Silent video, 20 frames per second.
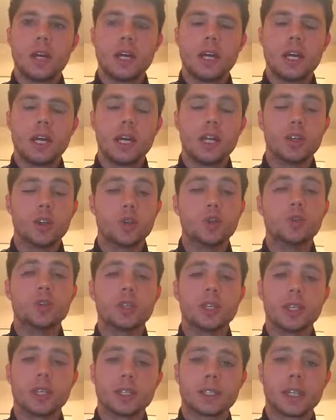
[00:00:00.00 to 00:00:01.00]
And
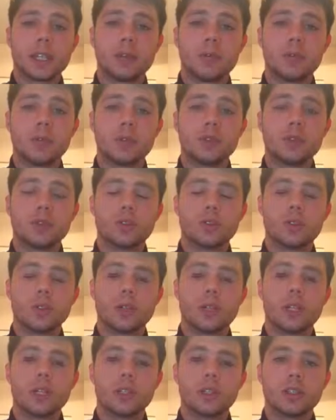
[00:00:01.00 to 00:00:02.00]
use an example
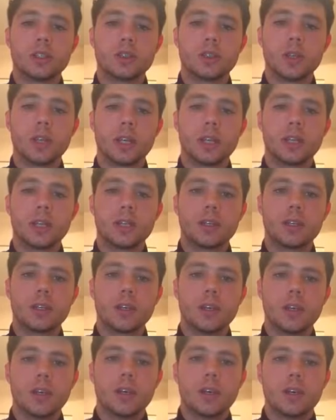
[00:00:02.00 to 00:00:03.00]
to illustrate it.
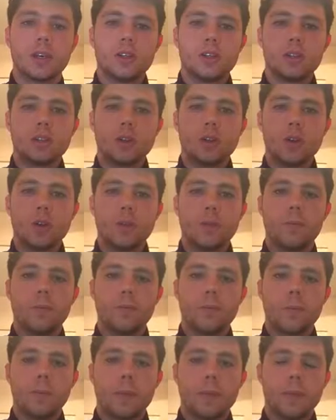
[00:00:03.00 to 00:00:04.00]
So
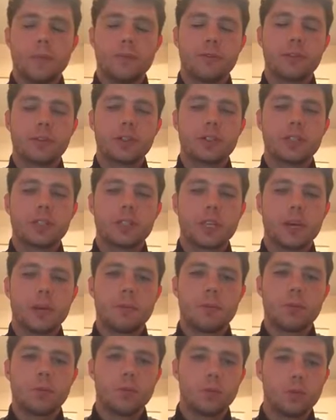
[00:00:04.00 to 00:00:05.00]
the first
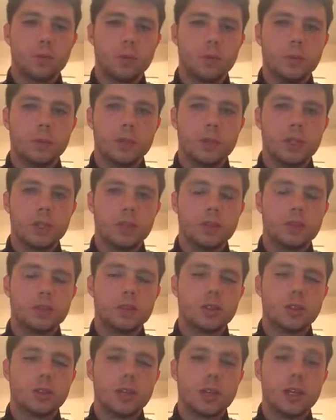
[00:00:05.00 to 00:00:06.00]
step would be
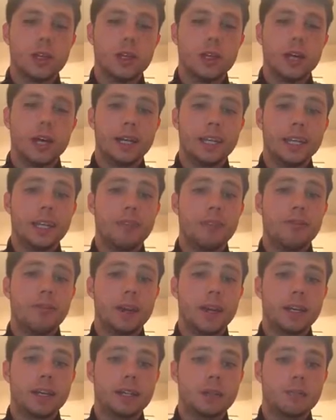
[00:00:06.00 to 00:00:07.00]
to
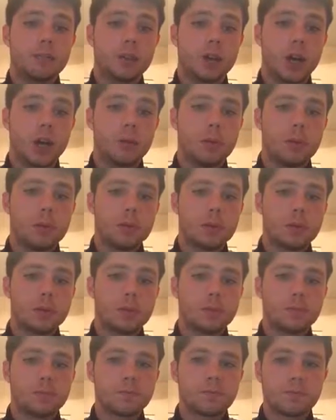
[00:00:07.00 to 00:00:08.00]
identifying the
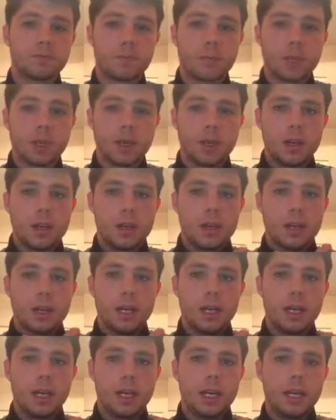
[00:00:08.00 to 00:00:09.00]
problems
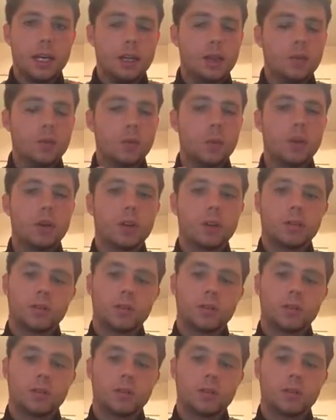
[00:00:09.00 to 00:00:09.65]
and